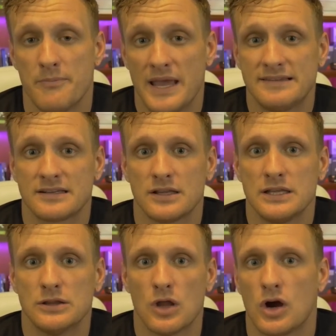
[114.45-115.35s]
basically
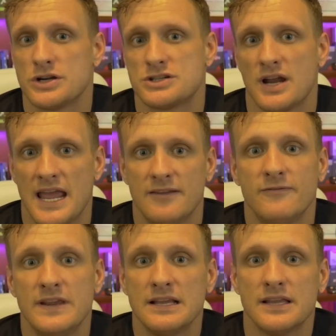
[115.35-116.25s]
larger
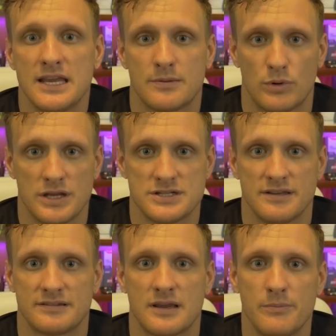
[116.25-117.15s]
NVLink
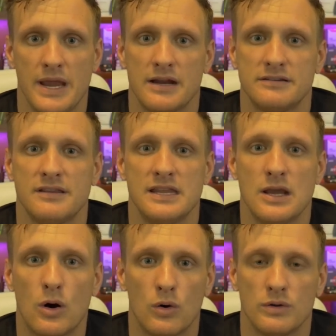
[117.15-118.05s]
bridges compared to
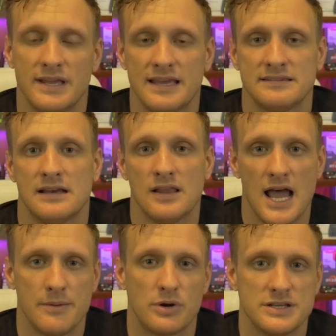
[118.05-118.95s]
the old S L
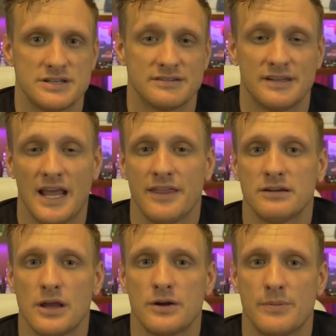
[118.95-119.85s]
I bridges. Another
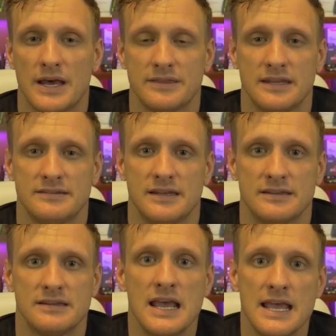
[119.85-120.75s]
note about this
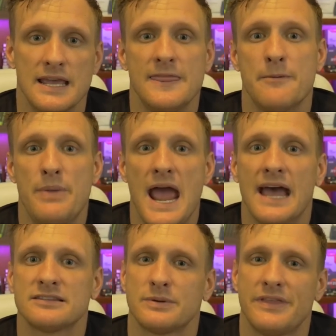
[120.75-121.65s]
is, in the
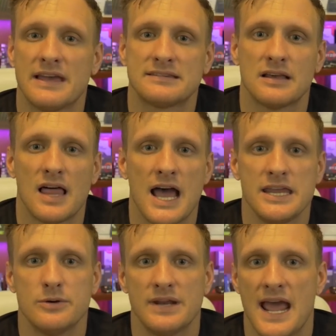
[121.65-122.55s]
past with S L I,
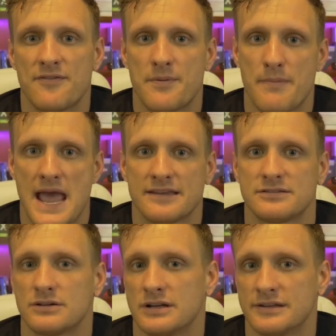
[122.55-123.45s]
you would have a
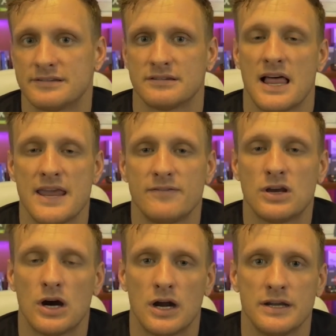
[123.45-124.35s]
master and a slave
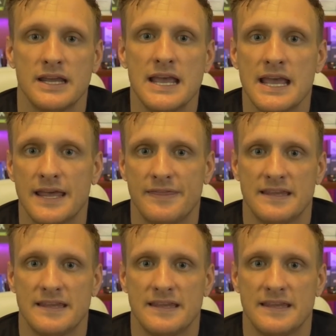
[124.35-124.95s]
card. In